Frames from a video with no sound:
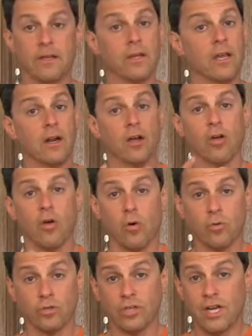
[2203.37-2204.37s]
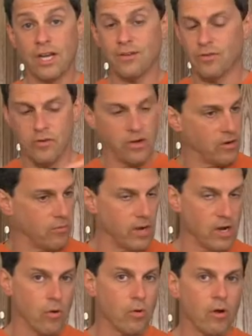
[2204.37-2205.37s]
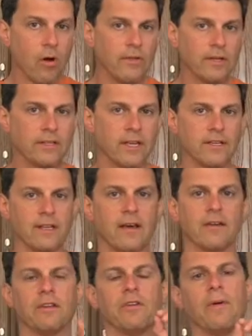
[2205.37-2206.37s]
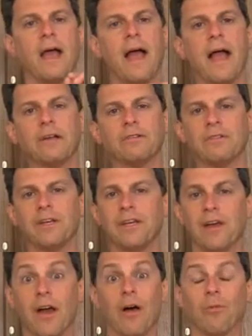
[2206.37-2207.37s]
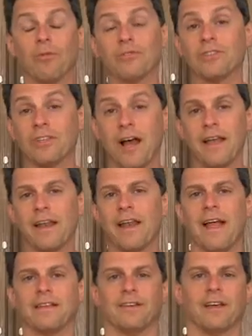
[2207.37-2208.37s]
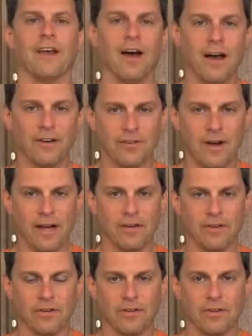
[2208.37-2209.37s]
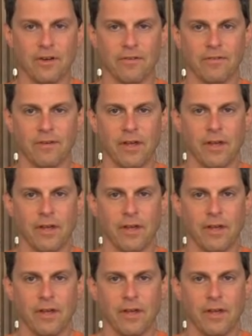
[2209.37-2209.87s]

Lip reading: You get a goal sheet so you can record all these things down, and you actually will sign it as a contract to yourself.